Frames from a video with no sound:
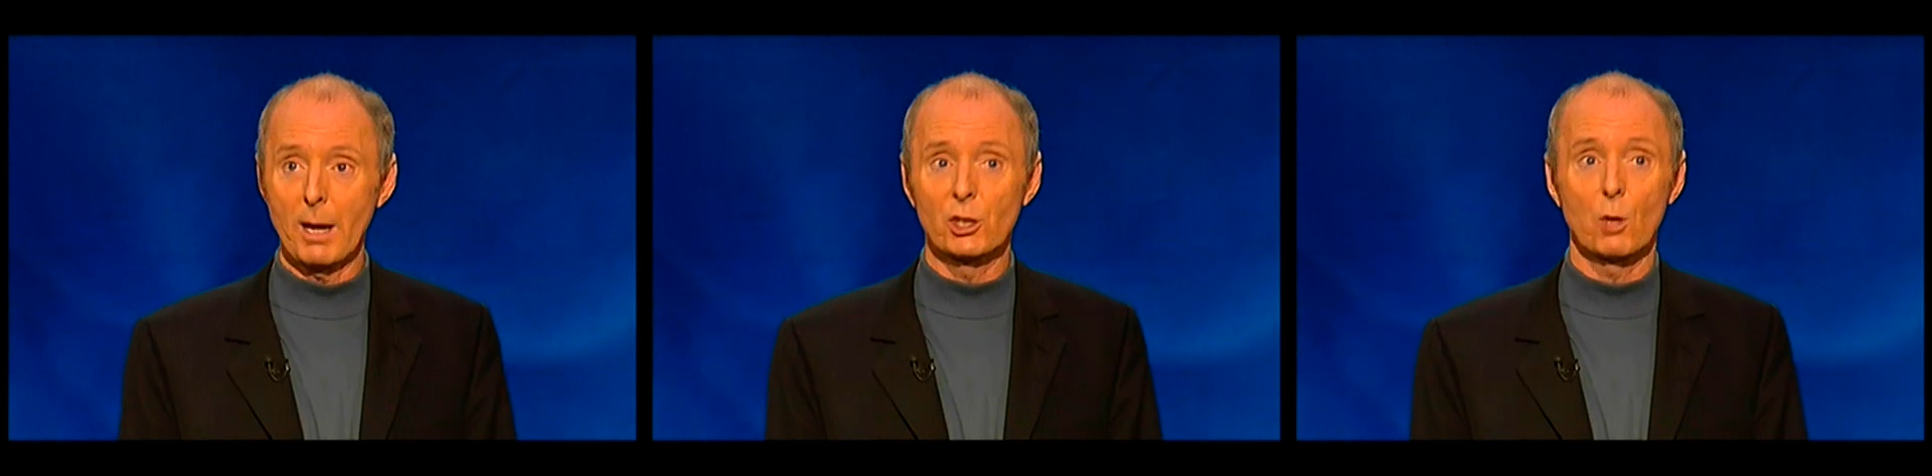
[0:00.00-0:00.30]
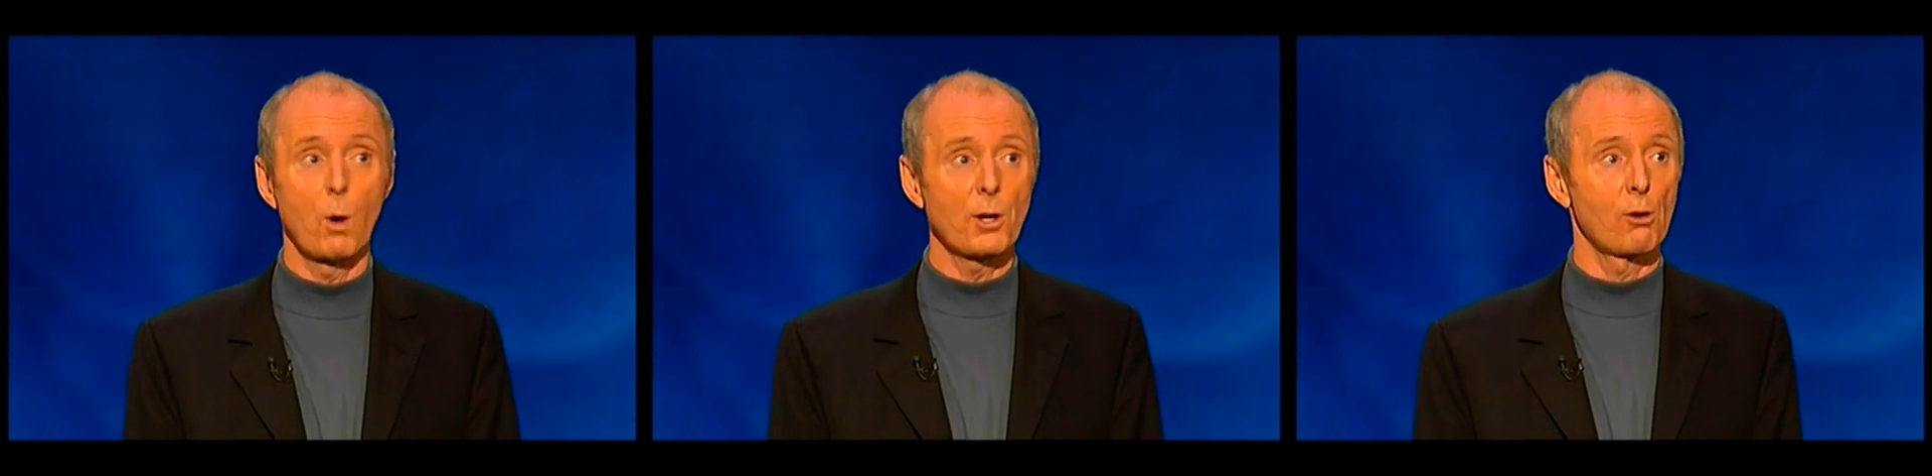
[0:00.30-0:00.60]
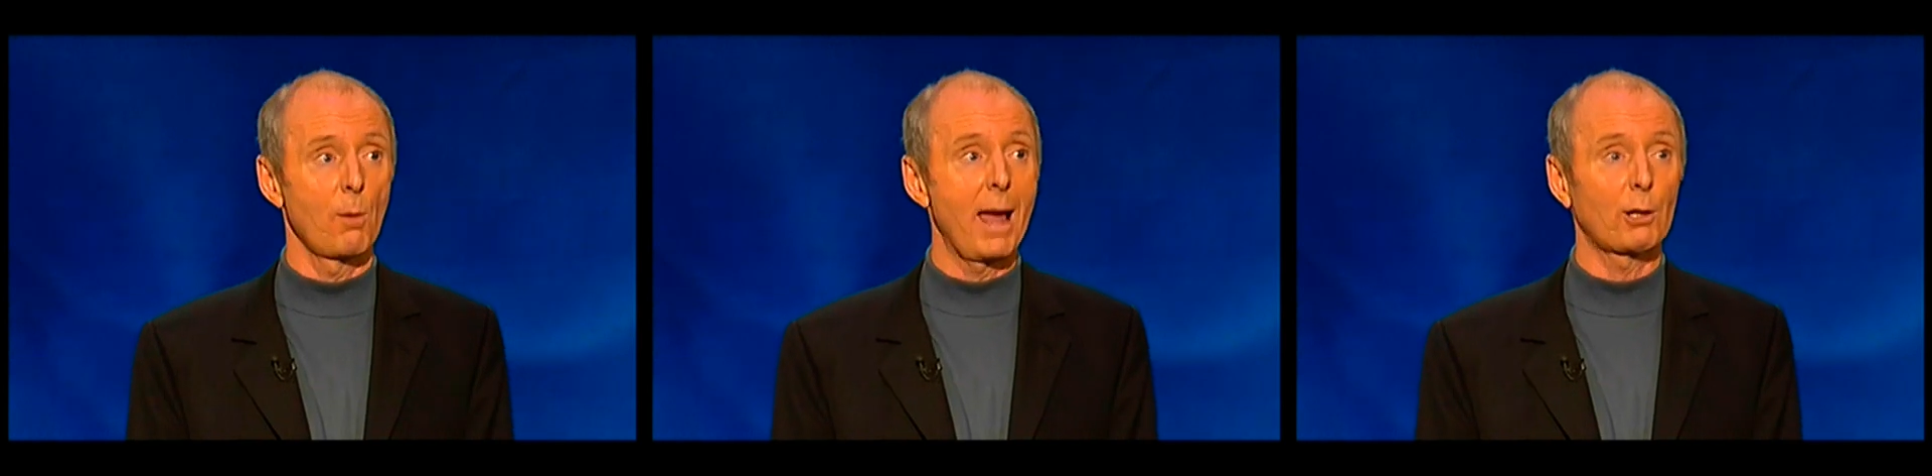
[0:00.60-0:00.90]
it makes you
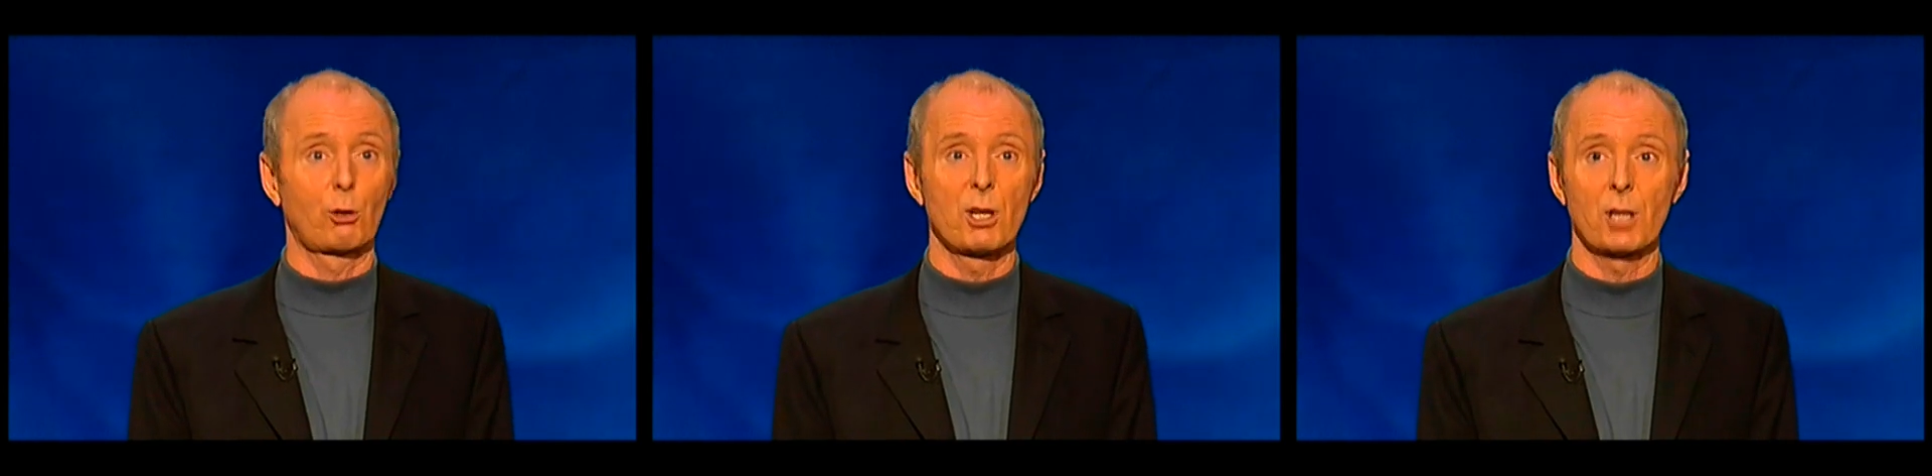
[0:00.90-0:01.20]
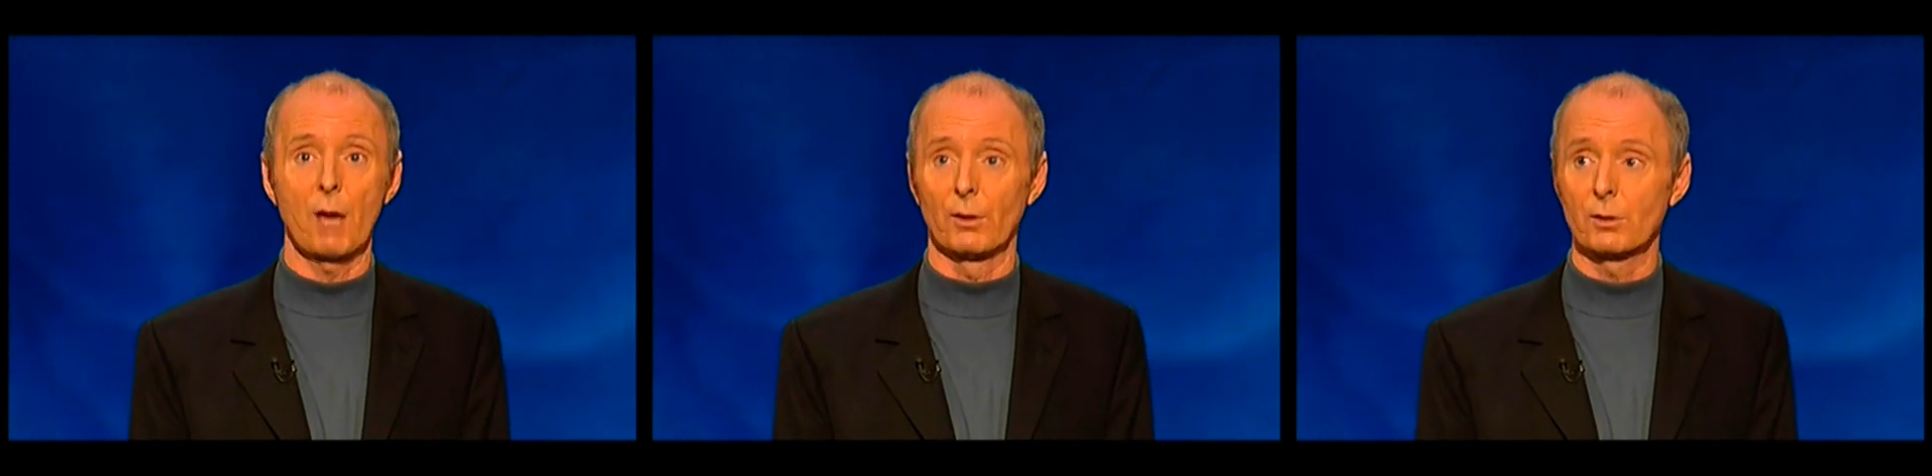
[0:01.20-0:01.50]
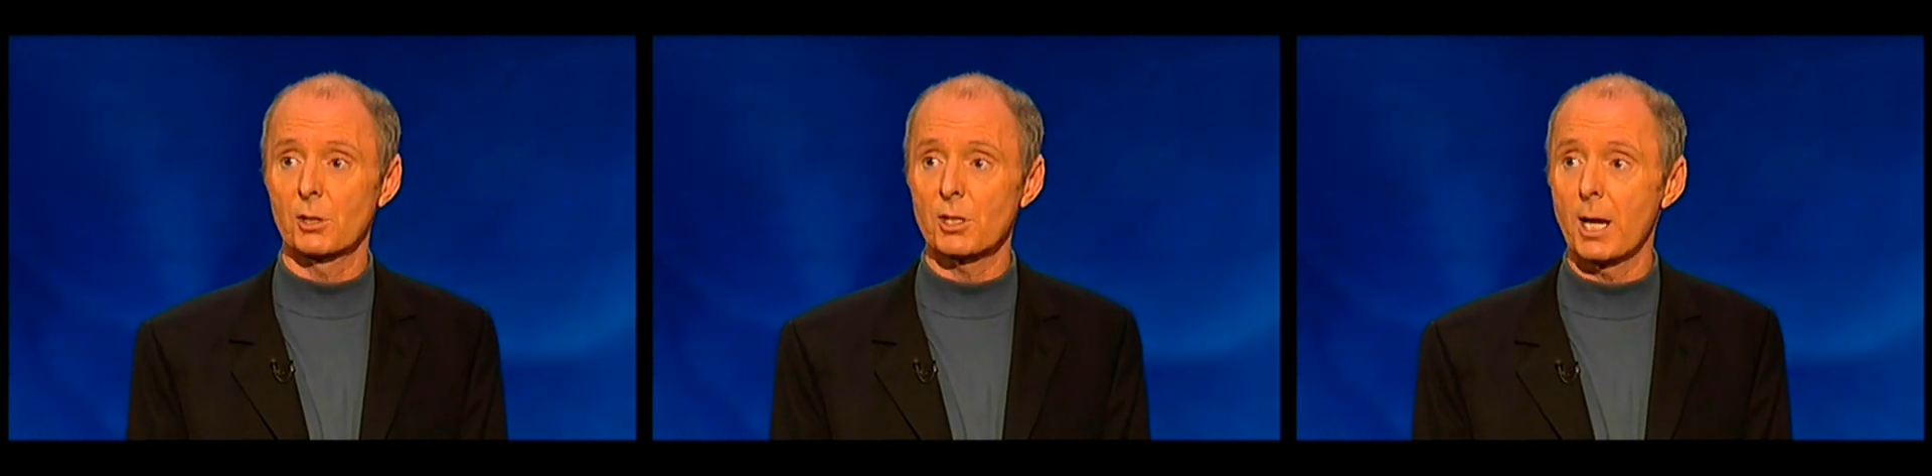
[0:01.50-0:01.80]
wonder about Chris
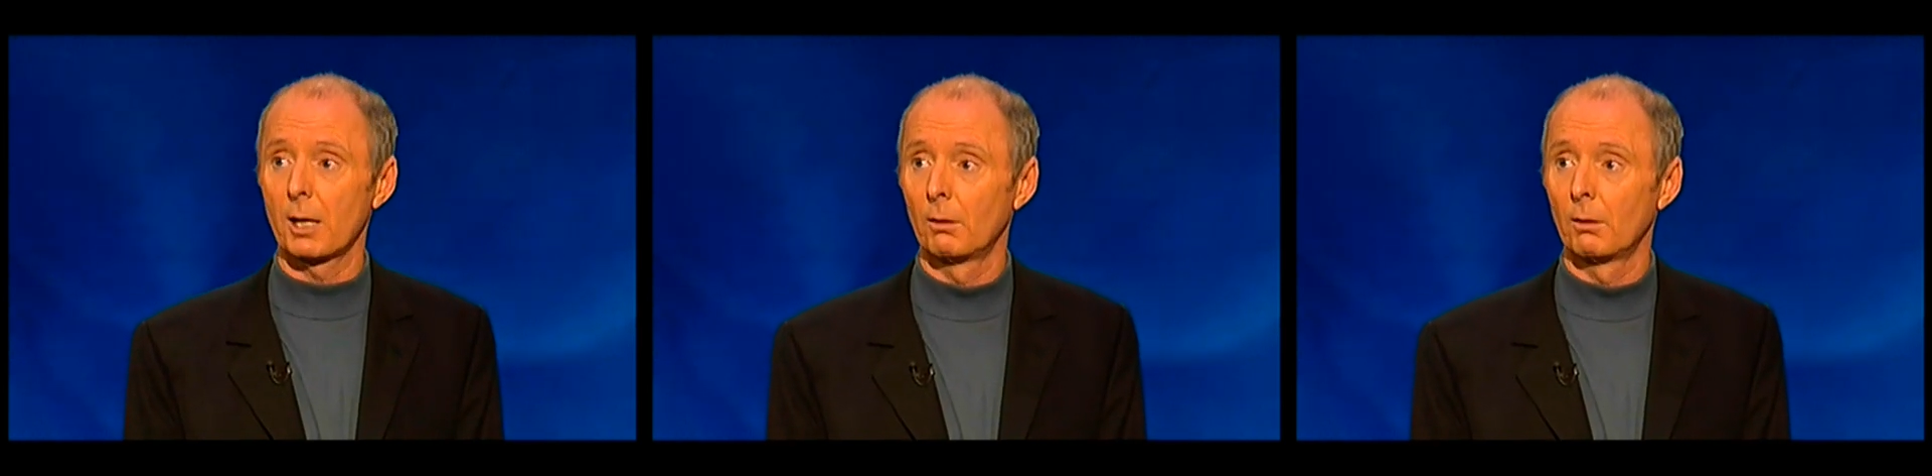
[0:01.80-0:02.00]
Evans, doesn't it?